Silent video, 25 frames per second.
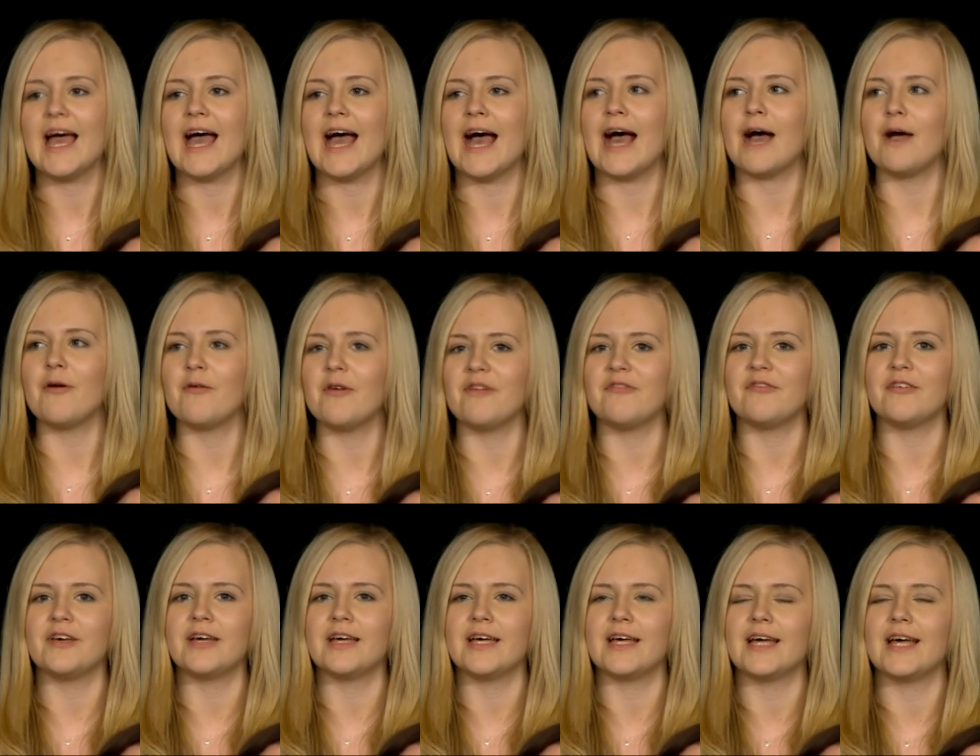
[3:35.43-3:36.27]

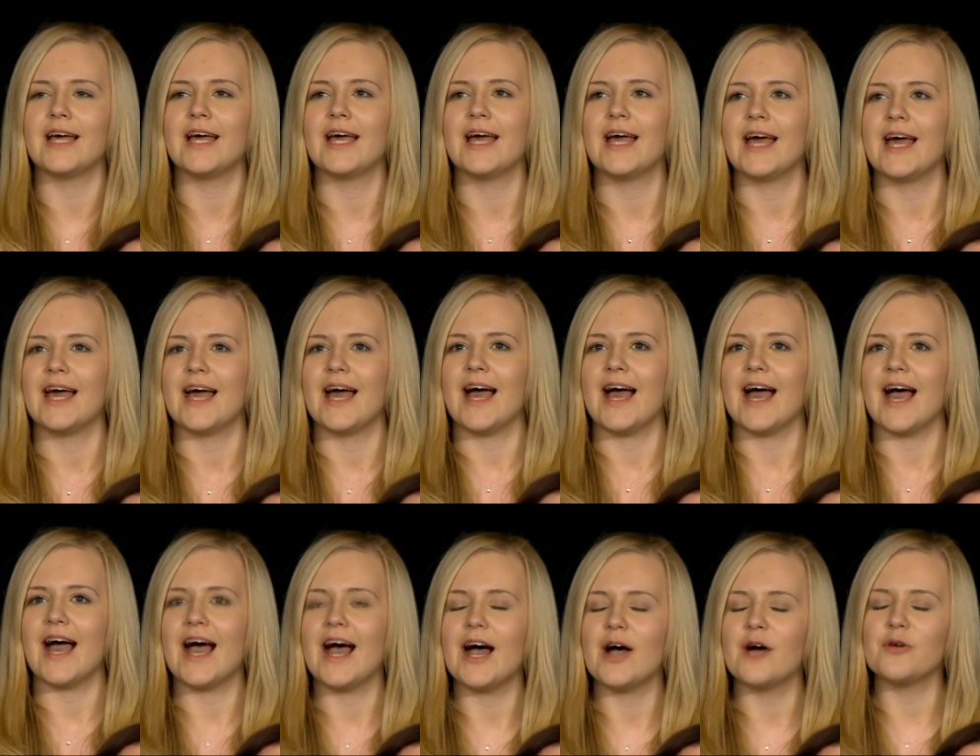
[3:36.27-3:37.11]
However,
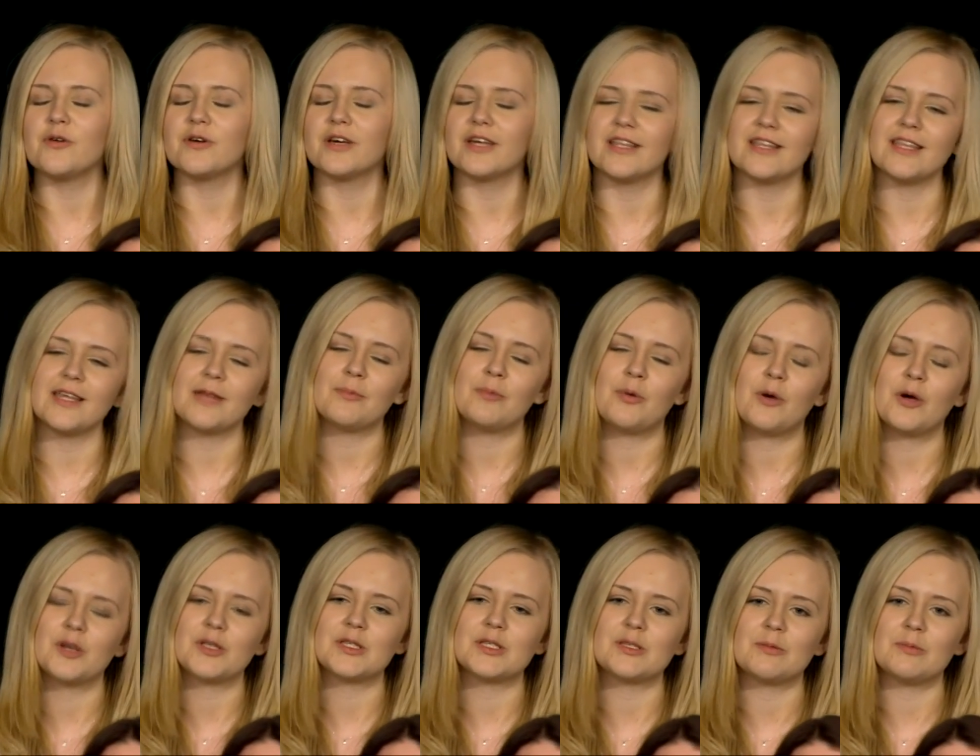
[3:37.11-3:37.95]
how can they
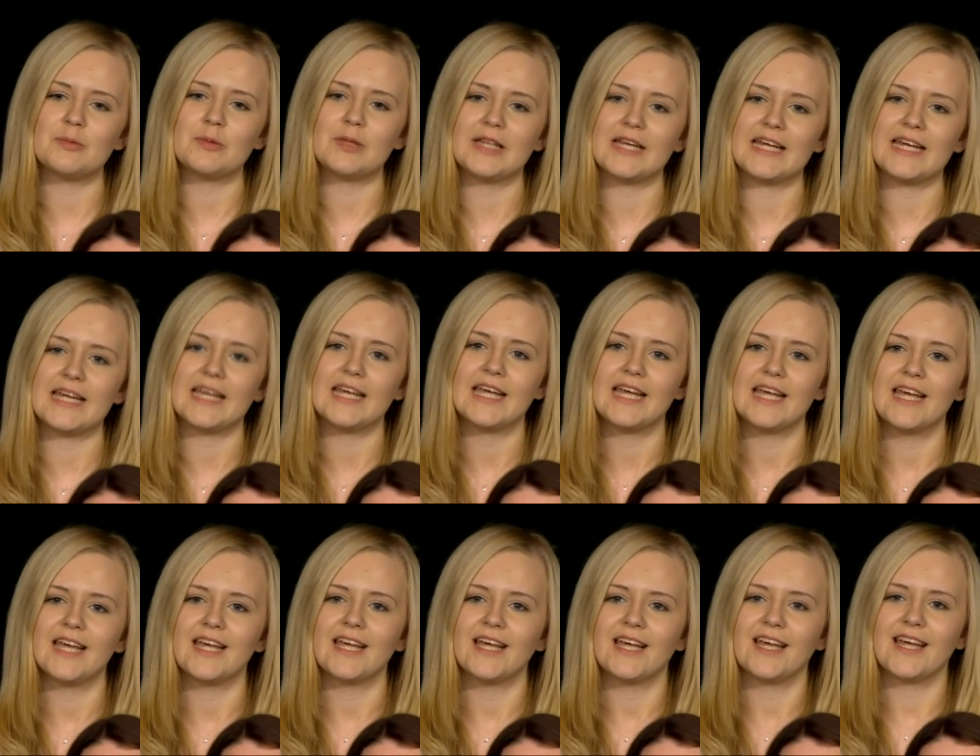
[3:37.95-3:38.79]
possibly
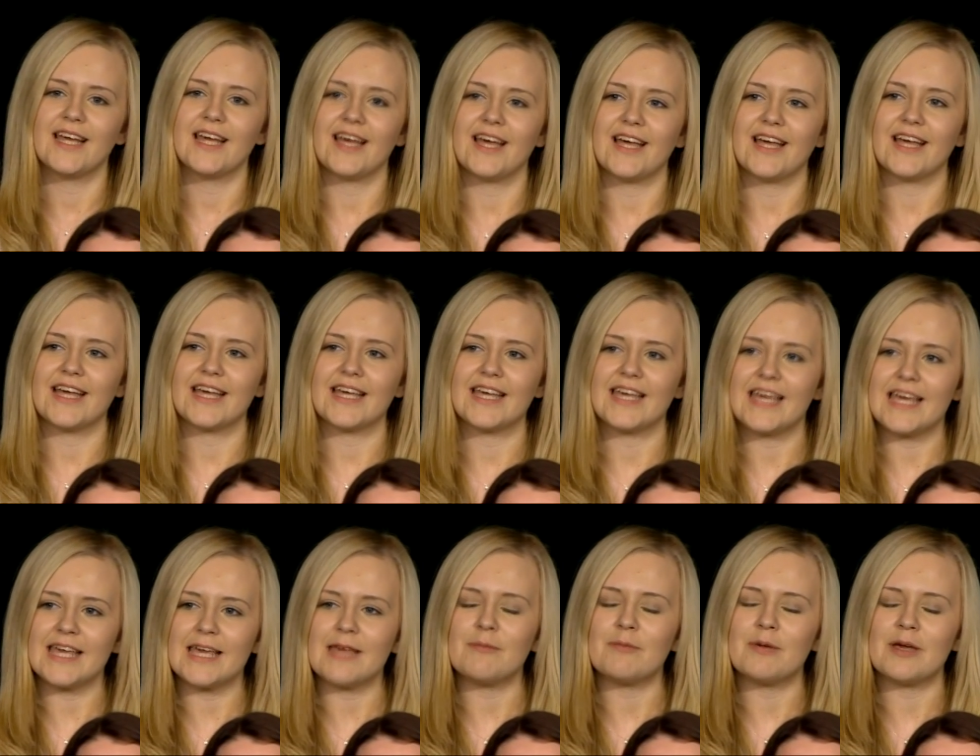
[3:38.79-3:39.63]

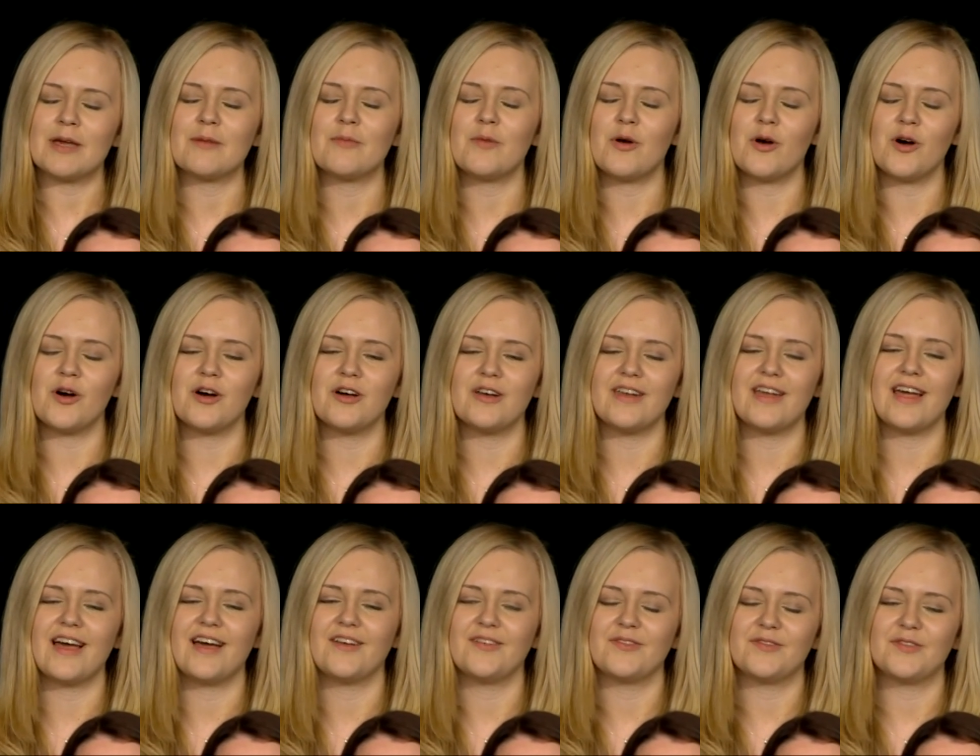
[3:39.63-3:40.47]
keep him on
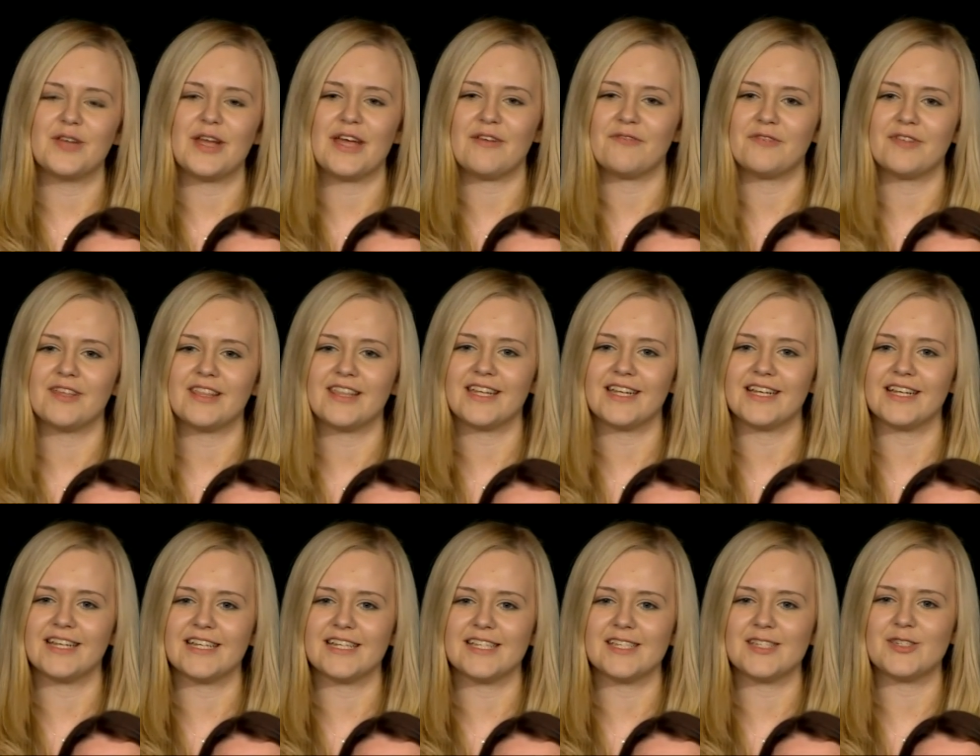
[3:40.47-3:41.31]
after
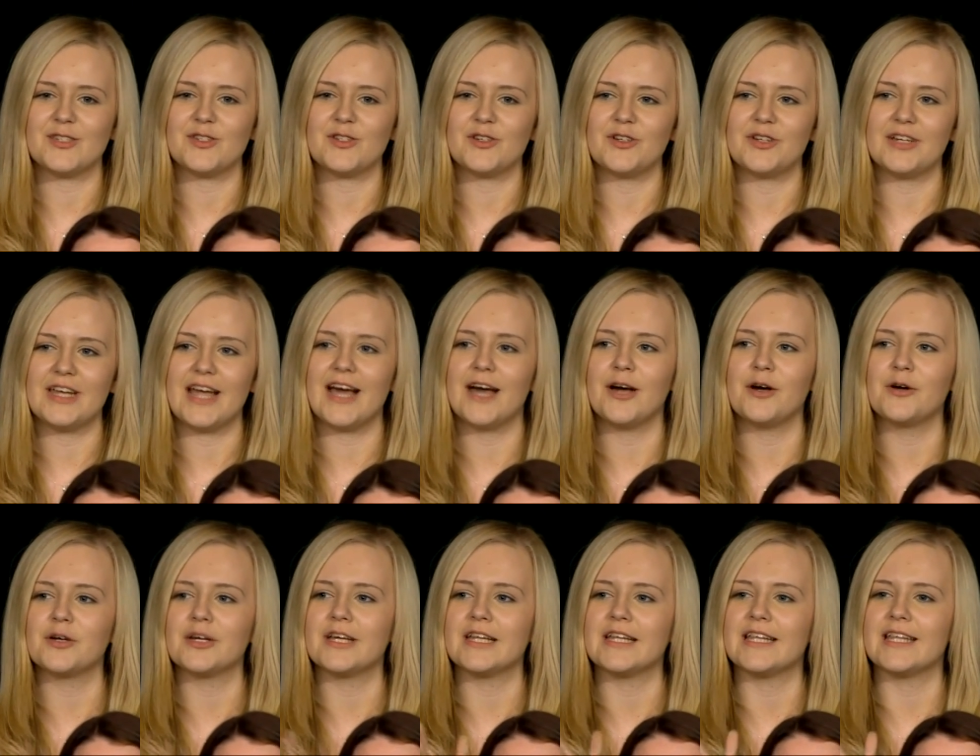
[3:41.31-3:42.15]
everything he's done? Mm -hmm.
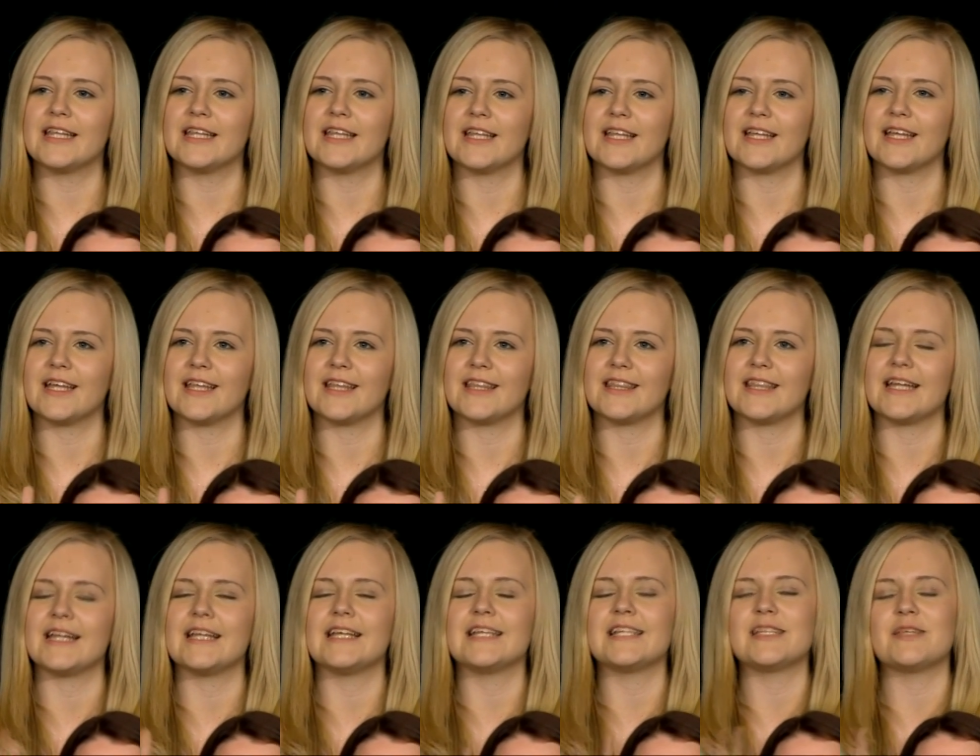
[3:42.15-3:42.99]
How can
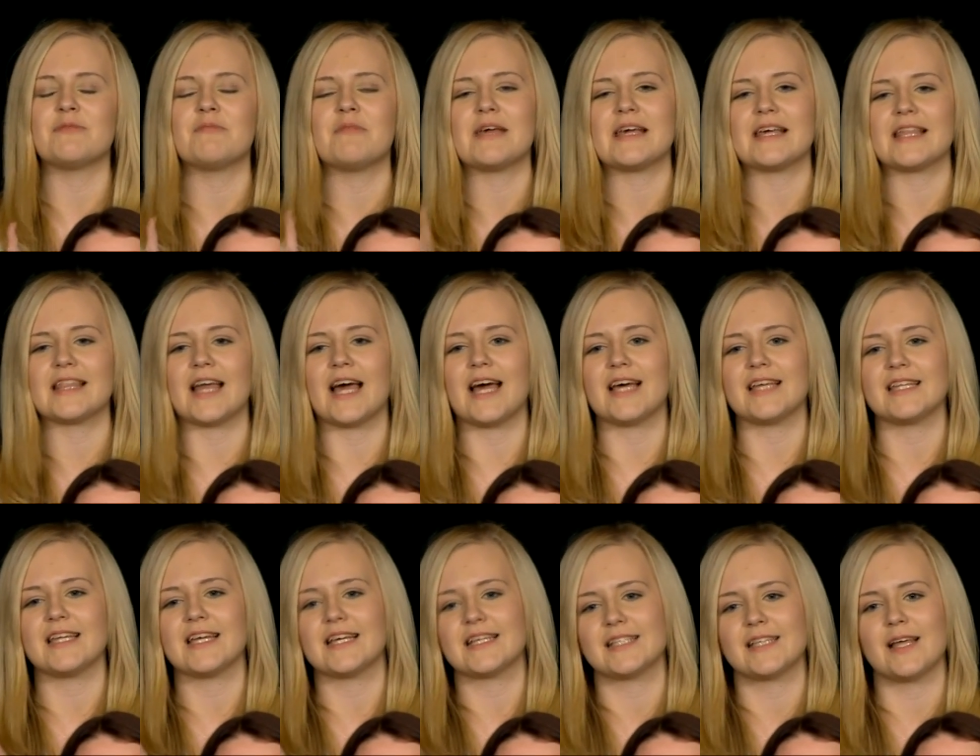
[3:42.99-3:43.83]
they need to make that
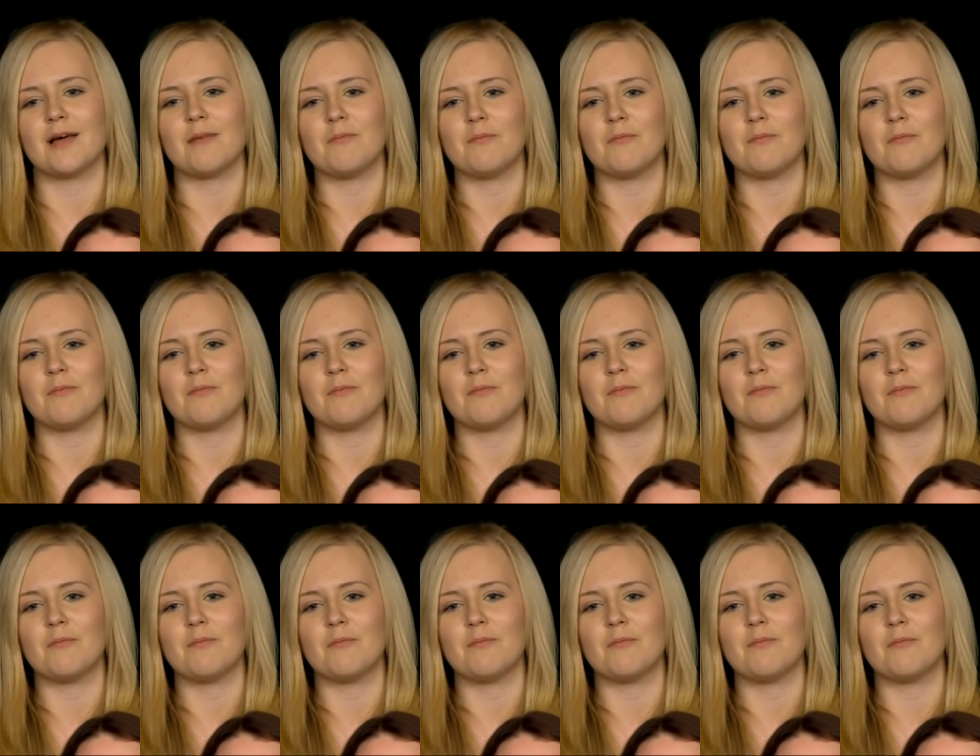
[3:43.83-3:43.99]
an well, example.